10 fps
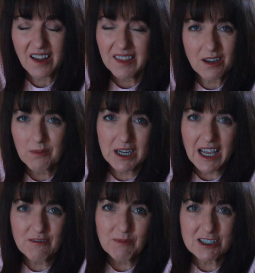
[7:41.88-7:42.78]
don't think I'm going to
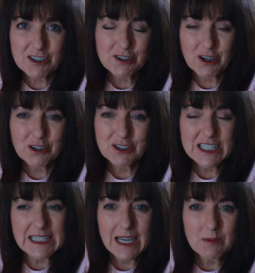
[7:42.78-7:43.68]
have much to show you
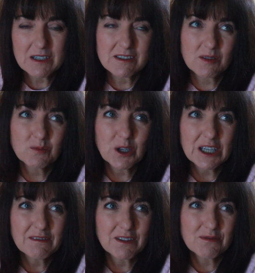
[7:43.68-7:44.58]
today because I'm
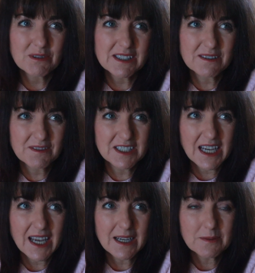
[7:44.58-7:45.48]
working for the rest of the
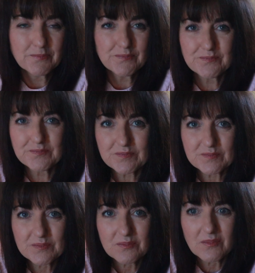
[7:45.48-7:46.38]
day
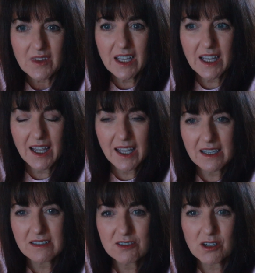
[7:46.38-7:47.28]

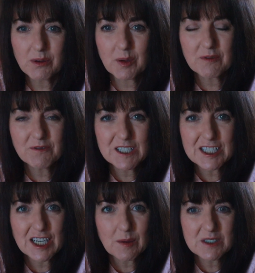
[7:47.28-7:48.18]
and I won't be
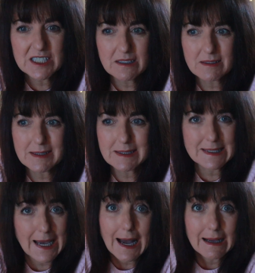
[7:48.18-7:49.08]
finishing up until it's
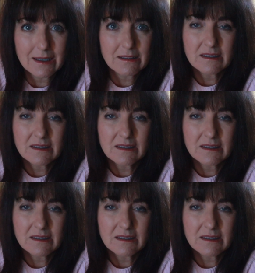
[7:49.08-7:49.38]
dark.